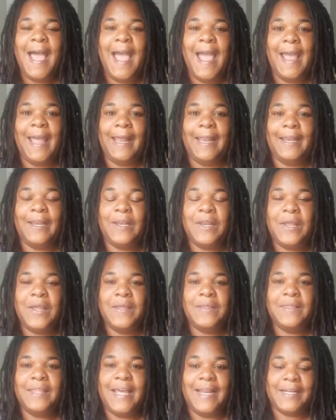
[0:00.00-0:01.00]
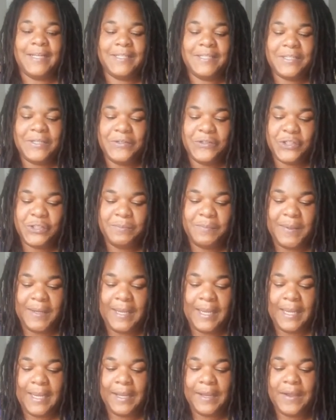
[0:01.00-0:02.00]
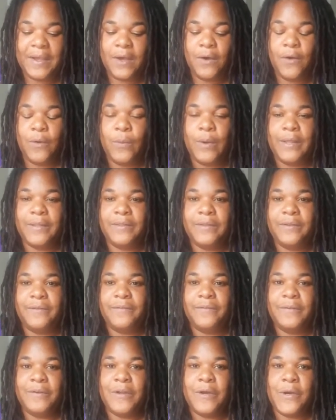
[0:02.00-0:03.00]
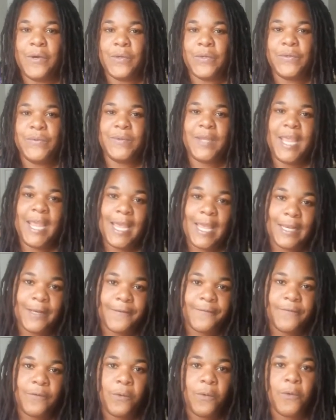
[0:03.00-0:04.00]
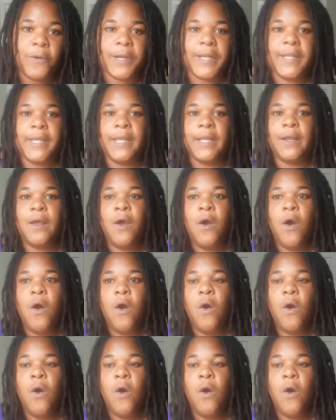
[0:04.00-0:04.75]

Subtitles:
And that excuse being, oh, whether if, you know, you can't afford it,